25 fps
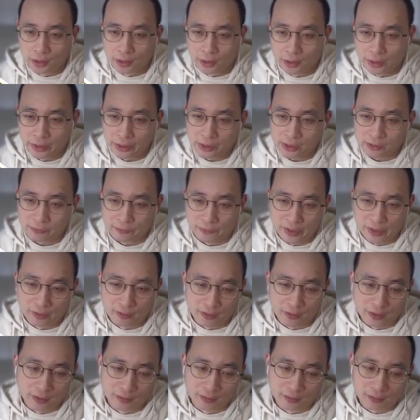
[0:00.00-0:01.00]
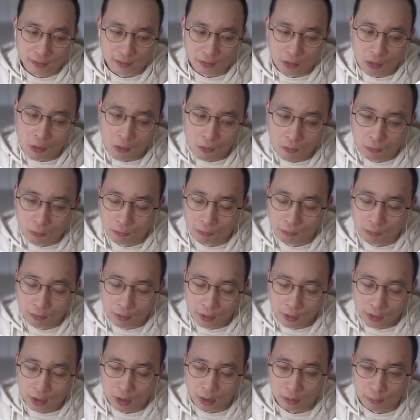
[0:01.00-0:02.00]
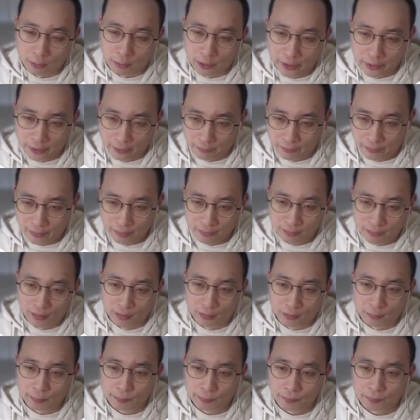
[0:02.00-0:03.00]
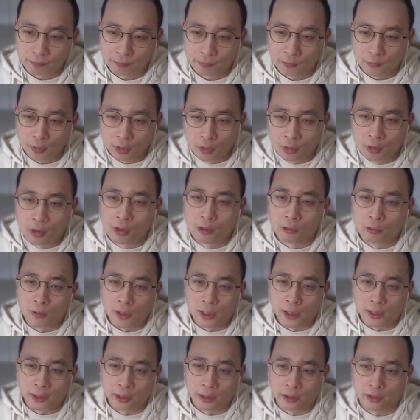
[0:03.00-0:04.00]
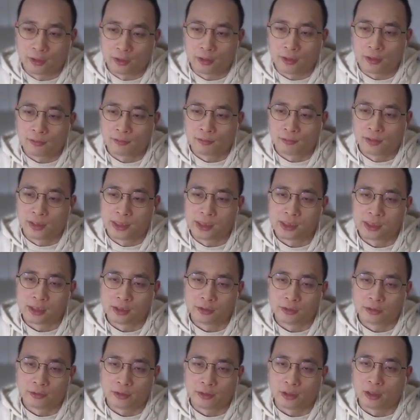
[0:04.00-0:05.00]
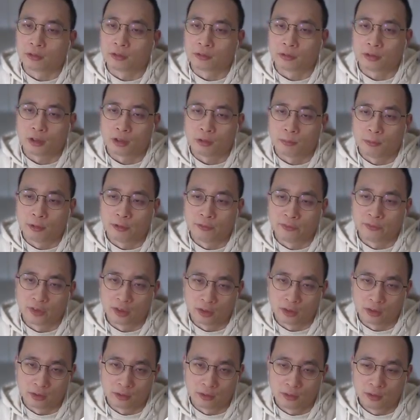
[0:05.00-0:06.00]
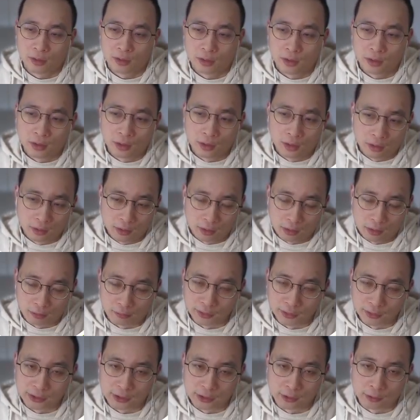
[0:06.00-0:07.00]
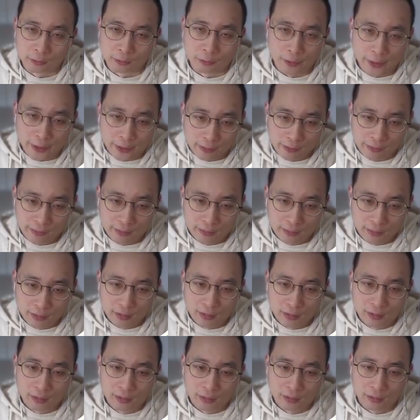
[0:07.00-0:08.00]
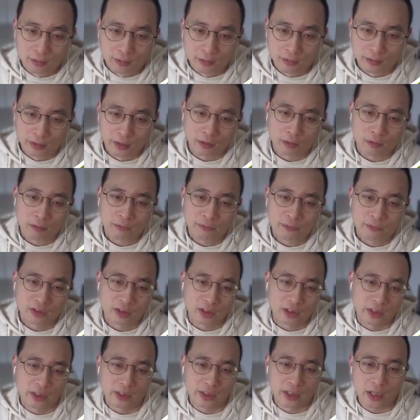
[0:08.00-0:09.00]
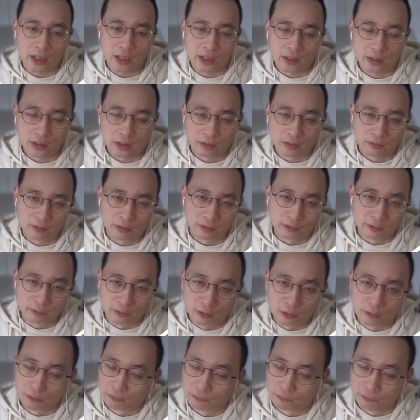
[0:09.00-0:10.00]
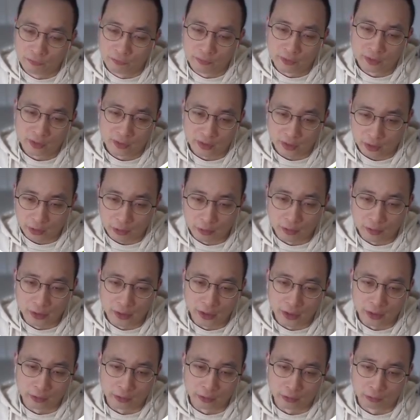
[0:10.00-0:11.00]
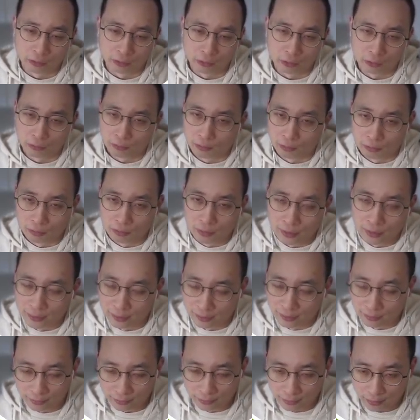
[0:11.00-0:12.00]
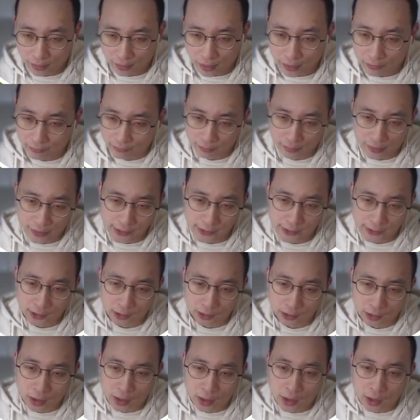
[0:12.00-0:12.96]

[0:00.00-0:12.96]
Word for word: each with its own operating system, running in isolation on top of the host O S. They offer a high level of security due to this isolation,